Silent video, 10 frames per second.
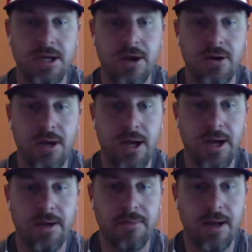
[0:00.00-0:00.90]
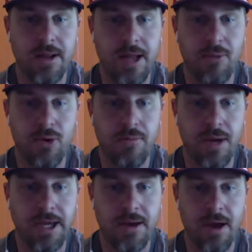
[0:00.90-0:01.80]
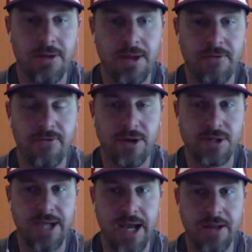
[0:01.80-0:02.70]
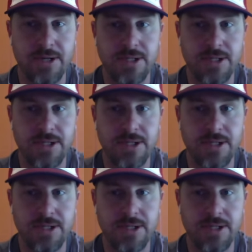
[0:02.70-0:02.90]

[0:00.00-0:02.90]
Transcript: a lot more money on there for your salary,